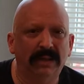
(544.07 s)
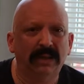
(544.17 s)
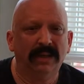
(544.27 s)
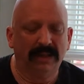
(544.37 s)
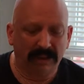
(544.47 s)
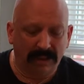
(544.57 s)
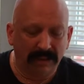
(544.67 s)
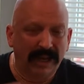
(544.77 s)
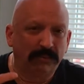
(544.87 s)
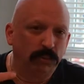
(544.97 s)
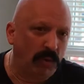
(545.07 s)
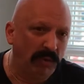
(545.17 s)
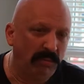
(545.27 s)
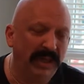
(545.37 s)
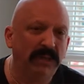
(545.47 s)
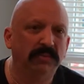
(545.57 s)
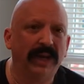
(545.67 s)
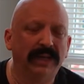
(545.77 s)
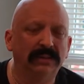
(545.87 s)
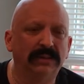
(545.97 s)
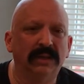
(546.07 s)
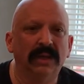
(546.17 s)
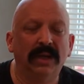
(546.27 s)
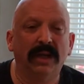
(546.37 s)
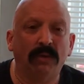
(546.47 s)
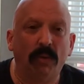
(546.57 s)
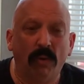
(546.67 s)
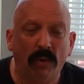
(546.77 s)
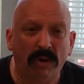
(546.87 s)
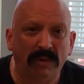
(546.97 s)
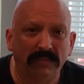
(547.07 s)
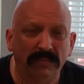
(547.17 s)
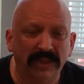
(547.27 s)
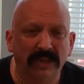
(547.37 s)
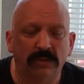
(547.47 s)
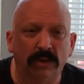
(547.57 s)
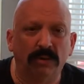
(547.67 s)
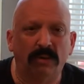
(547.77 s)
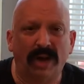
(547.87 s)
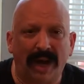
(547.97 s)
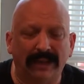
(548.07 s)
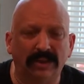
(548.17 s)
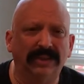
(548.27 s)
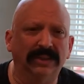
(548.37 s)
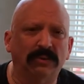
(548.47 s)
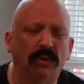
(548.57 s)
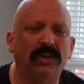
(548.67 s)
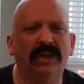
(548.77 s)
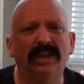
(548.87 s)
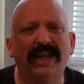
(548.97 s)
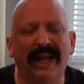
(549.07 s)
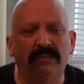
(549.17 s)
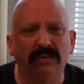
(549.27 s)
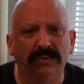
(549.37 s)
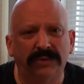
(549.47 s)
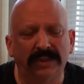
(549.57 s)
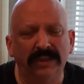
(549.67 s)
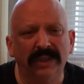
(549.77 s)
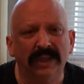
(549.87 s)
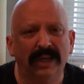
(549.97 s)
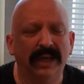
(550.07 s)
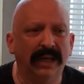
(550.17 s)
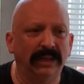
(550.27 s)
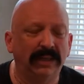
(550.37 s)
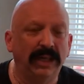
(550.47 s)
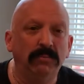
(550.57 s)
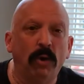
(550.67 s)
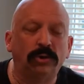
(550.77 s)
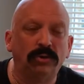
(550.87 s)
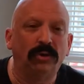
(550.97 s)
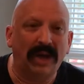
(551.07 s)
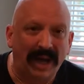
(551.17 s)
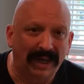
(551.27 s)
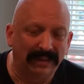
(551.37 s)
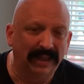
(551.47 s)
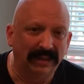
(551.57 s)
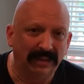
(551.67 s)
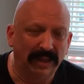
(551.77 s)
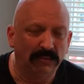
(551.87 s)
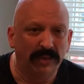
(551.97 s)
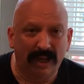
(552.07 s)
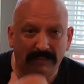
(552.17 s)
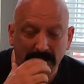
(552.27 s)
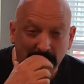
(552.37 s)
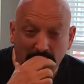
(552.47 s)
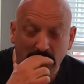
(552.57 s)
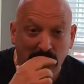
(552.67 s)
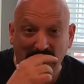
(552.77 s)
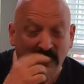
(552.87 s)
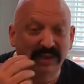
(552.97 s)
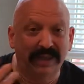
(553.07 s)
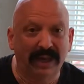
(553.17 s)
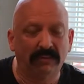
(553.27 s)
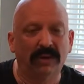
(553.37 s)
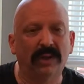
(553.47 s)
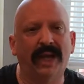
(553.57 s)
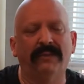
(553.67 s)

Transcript: and to connect with all the many brains. And all the internal consciousness, all the levels and emotional content that we have to deal with every day of our life.